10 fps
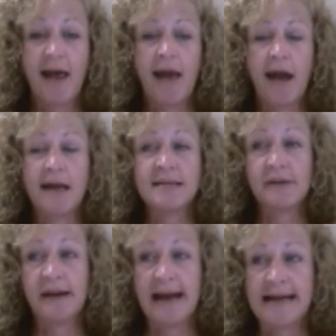And I
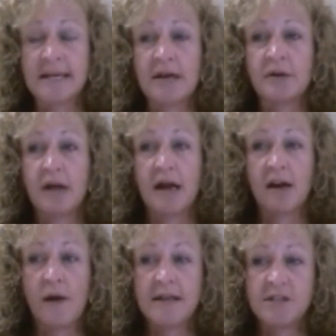started asking her a lot of
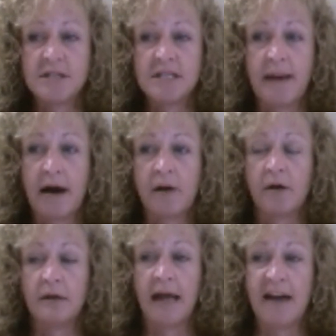questions about
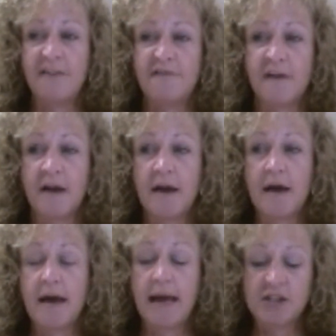her life,
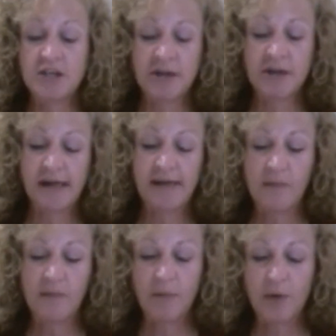and she started giving
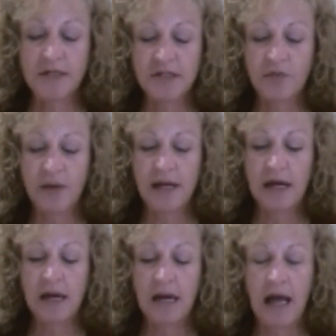me books to
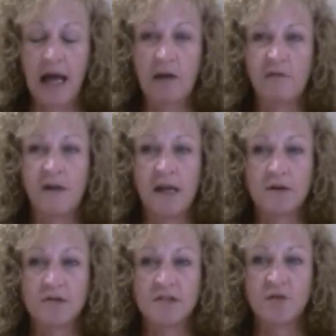read and
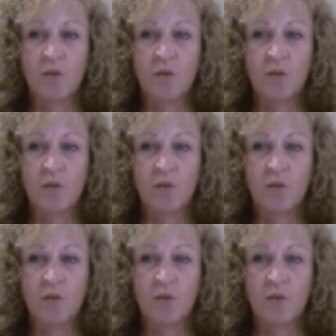videos to